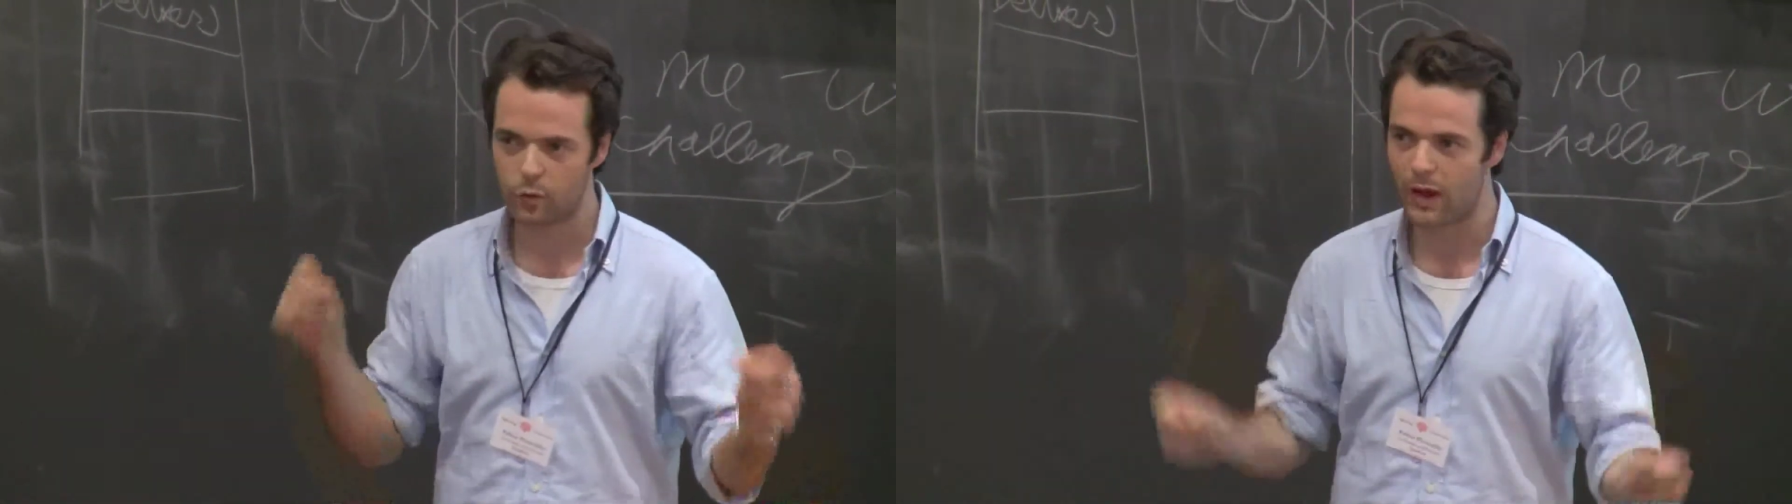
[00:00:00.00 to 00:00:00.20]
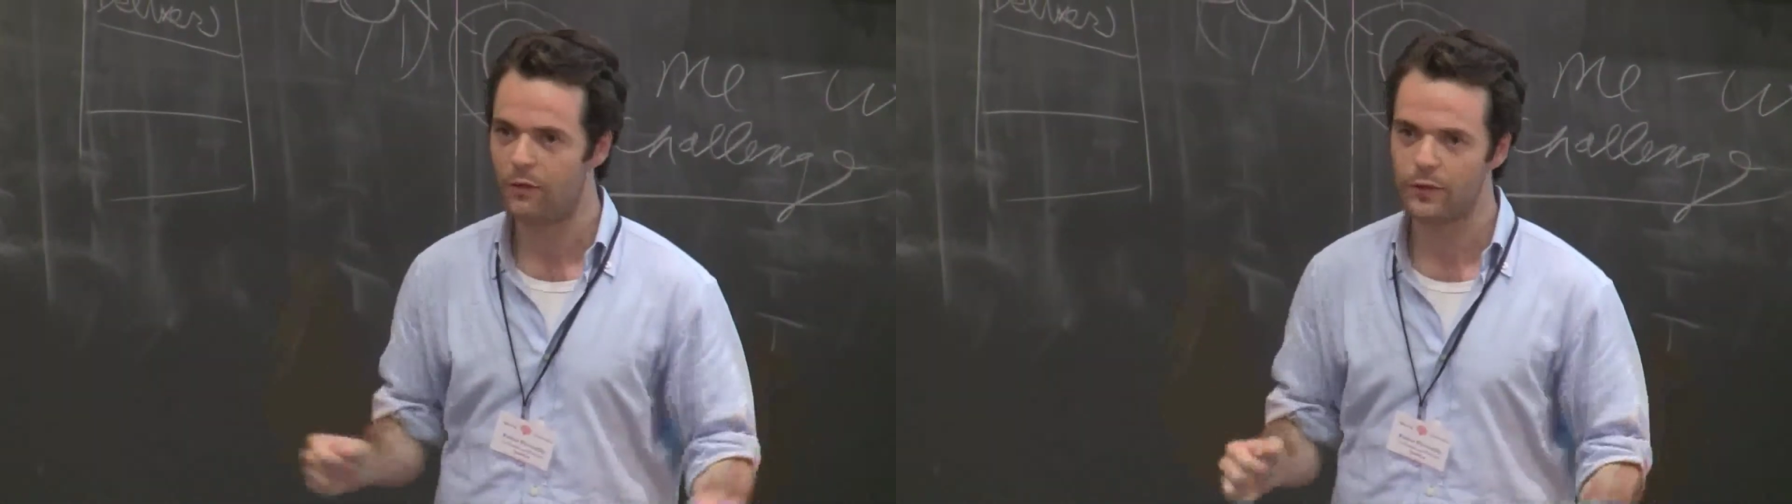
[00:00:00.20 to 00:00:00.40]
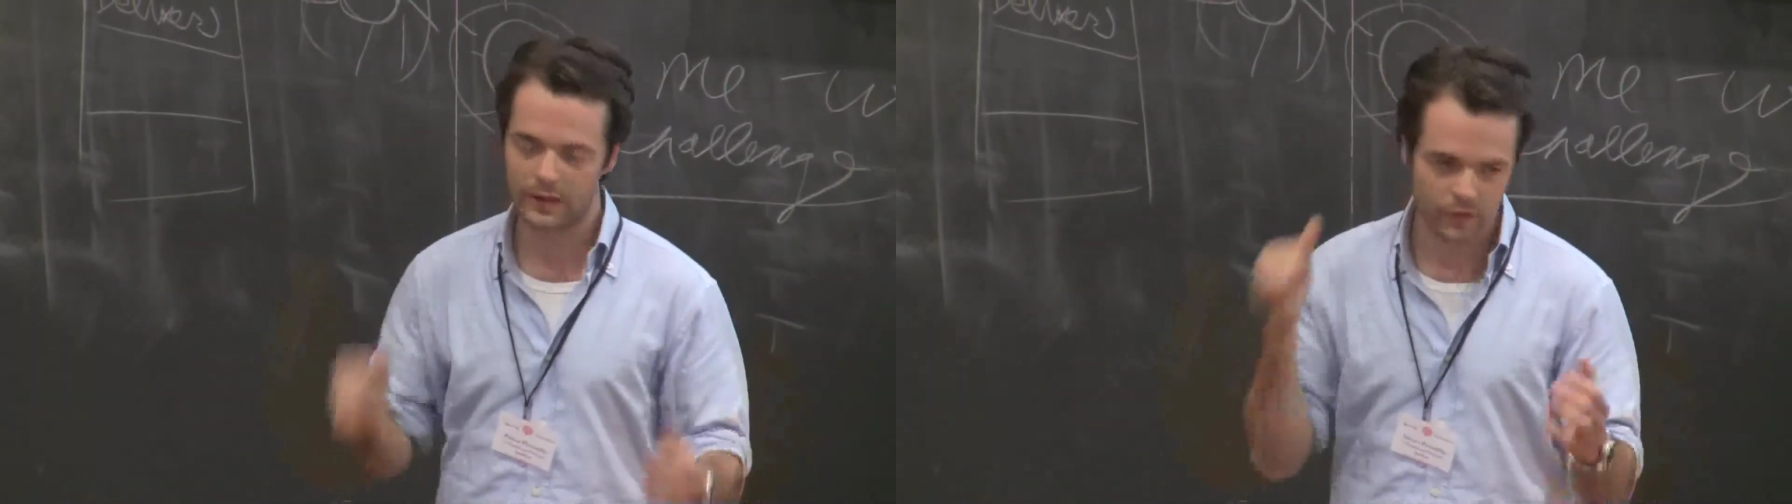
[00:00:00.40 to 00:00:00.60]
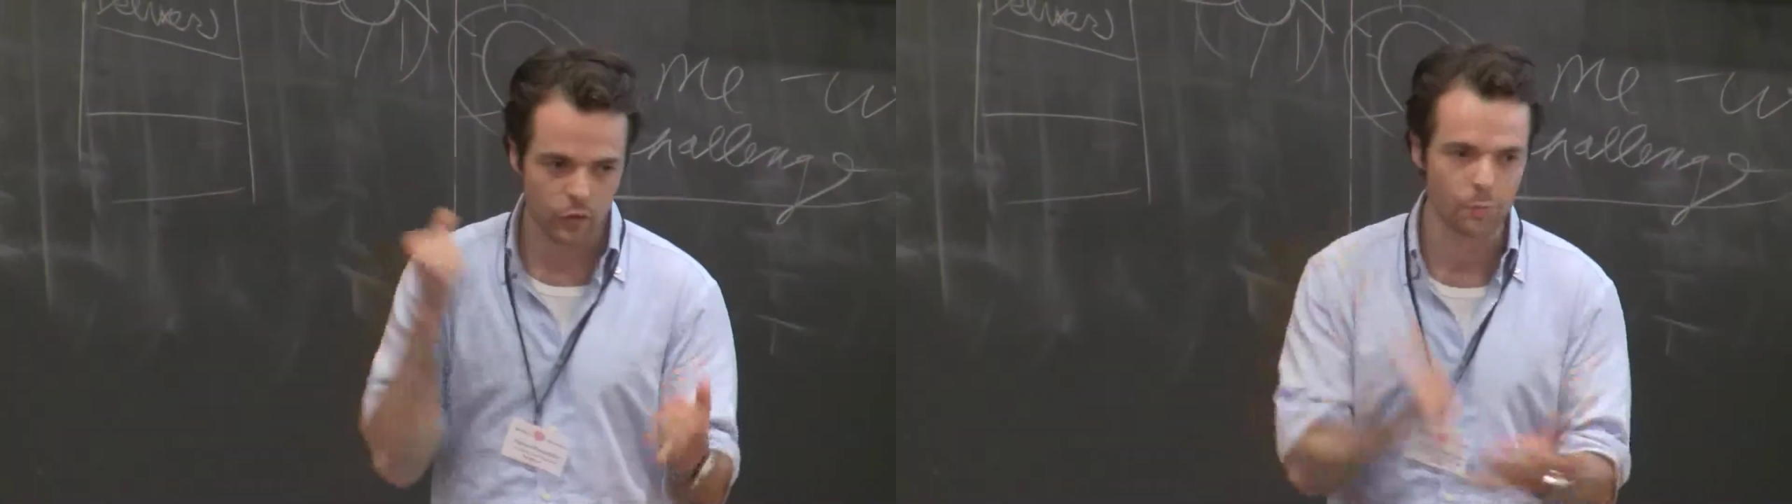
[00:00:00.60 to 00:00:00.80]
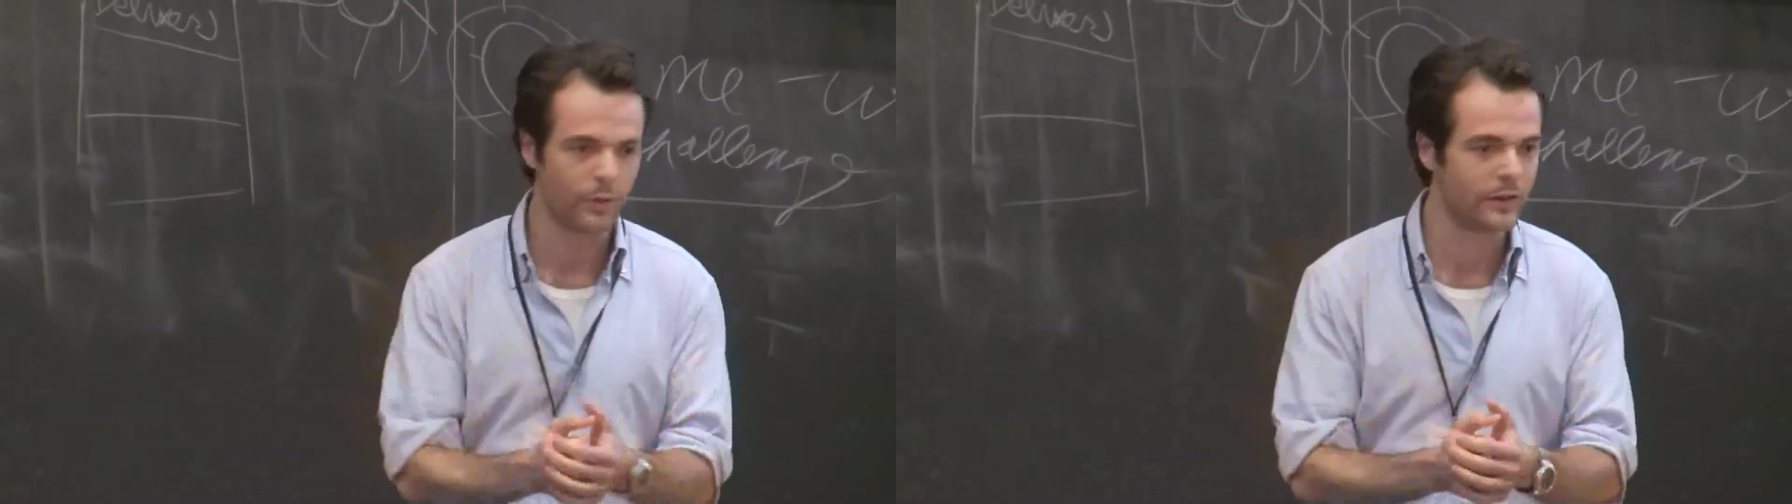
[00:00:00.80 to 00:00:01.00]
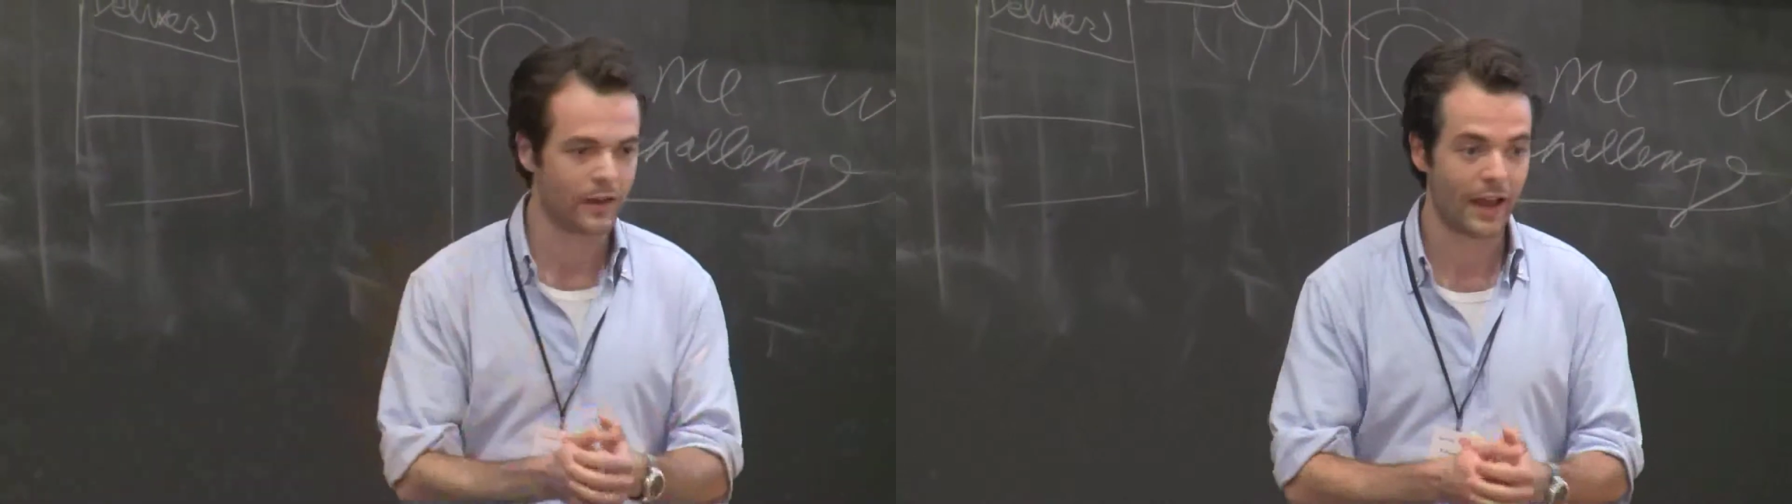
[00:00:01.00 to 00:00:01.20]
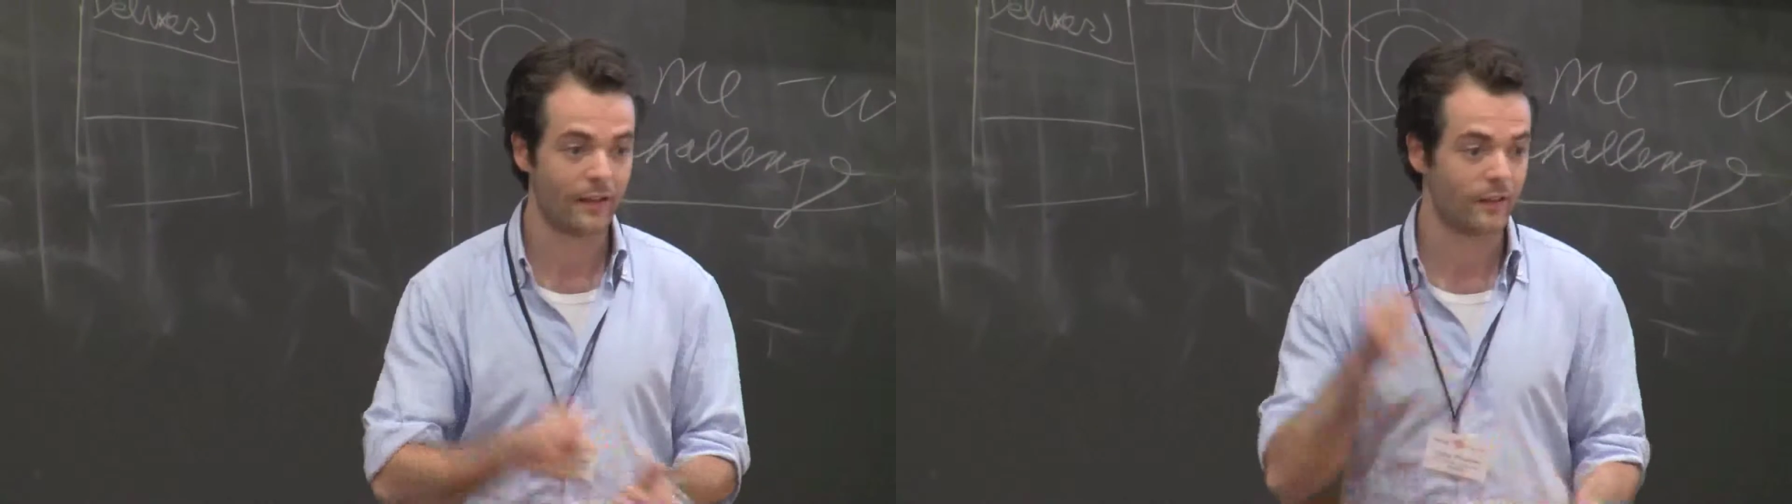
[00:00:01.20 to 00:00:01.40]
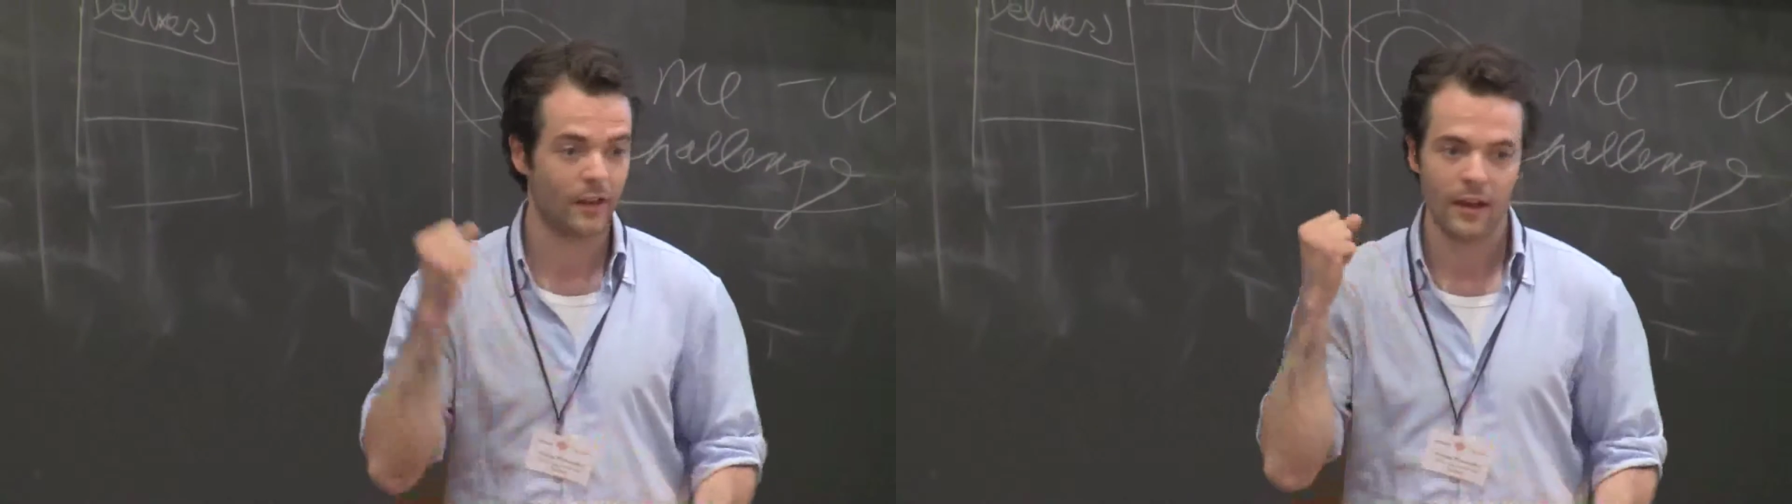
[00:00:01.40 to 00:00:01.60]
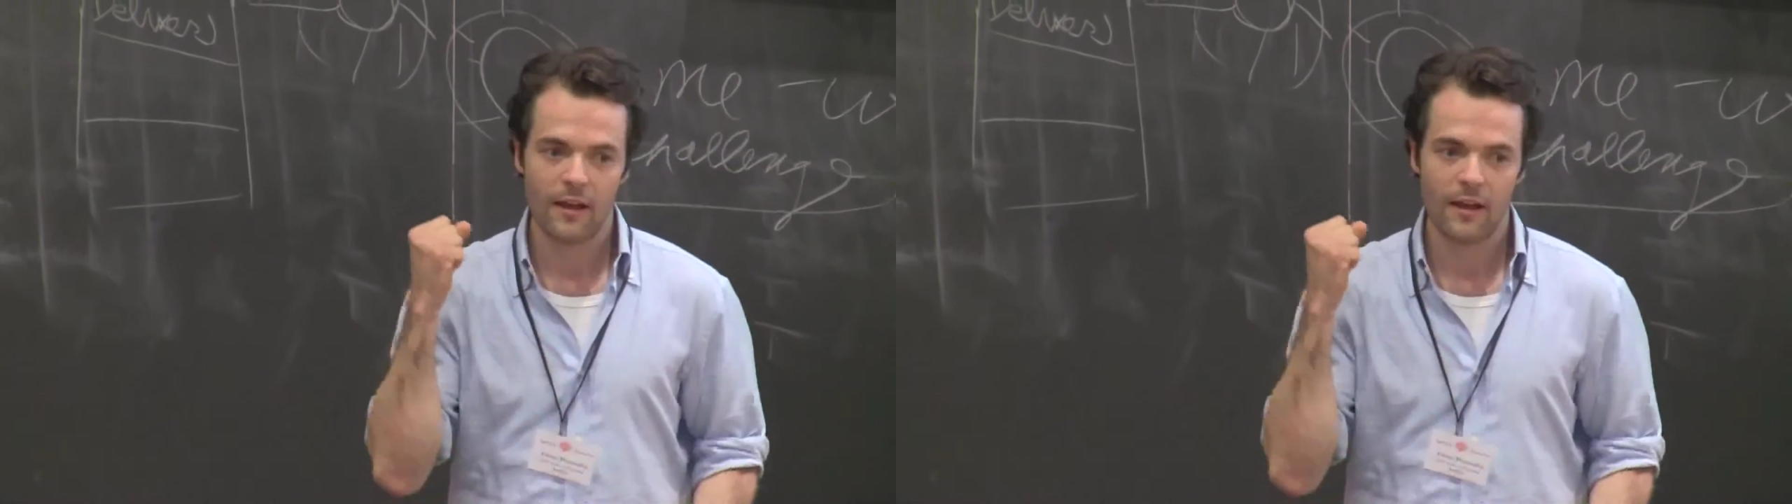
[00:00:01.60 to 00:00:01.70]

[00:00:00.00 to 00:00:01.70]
12 weeks, super intense,